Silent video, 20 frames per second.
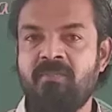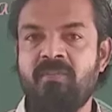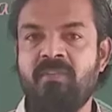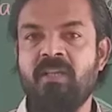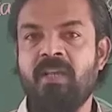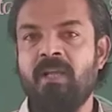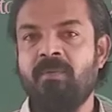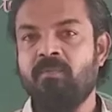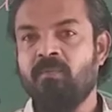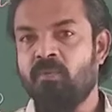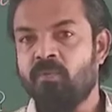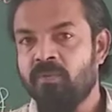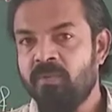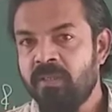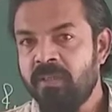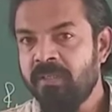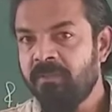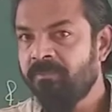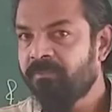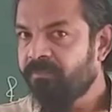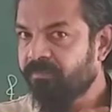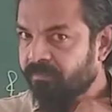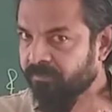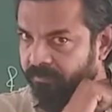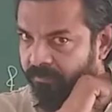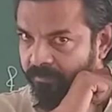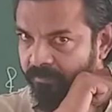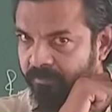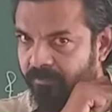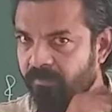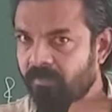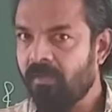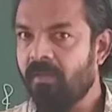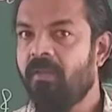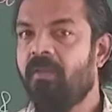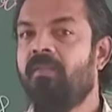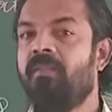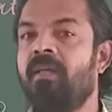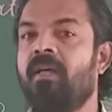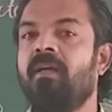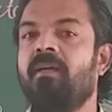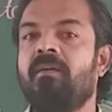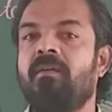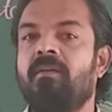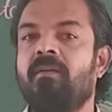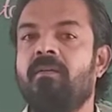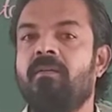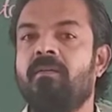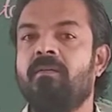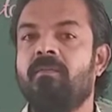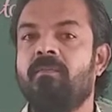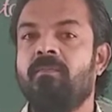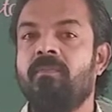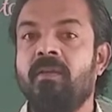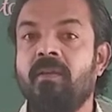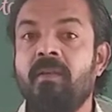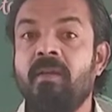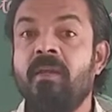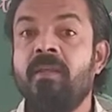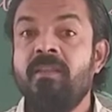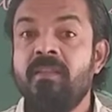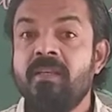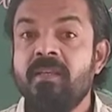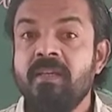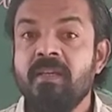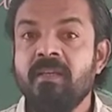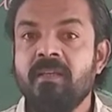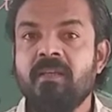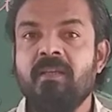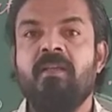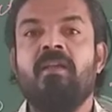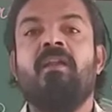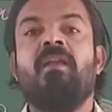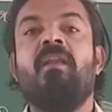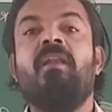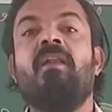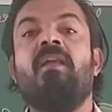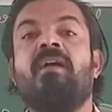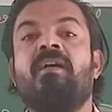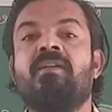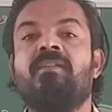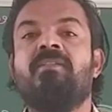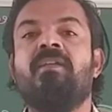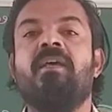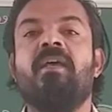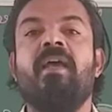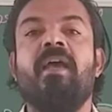With the help of the in the lungs,